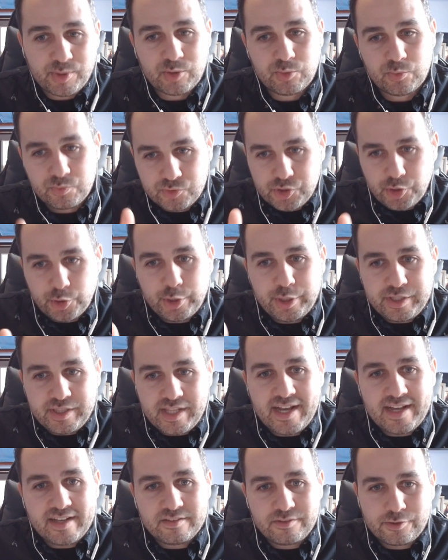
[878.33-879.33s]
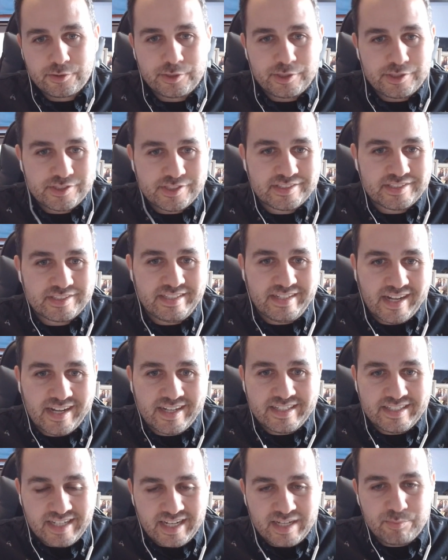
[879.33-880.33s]
But during that 30, 60,
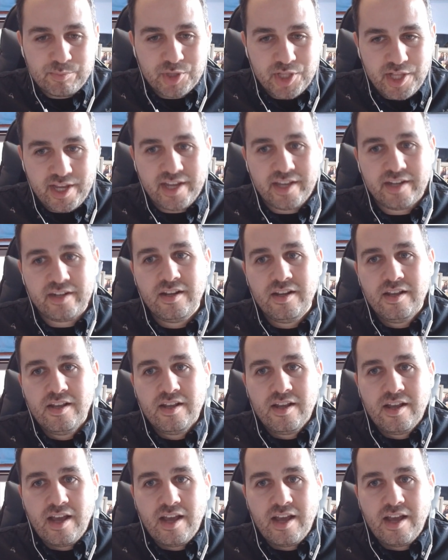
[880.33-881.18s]
90 day plan,